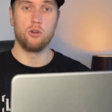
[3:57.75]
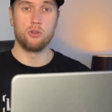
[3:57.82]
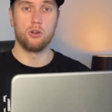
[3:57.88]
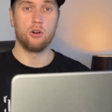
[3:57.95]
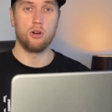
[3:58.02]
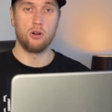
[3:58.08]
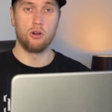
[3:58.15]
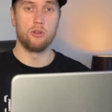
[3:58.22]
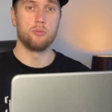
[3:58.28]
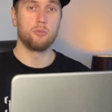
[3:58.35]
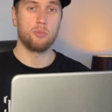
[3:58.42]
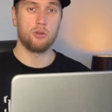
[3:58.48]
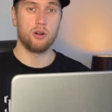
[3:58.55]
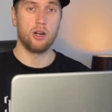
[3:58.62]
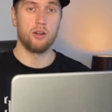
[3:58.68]
your own
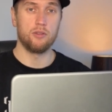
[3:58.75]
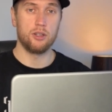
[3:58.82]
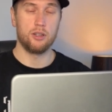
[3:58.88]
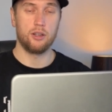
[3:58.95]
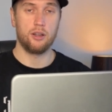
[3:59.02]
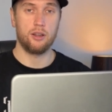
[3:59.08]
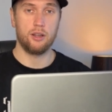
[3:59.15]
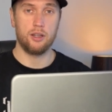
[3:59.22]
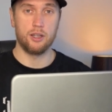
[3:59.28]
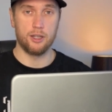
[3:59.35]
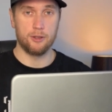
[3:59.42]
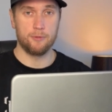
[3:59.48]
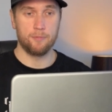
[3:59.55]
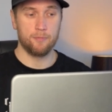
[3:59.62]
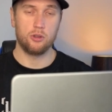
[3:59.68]
private thing.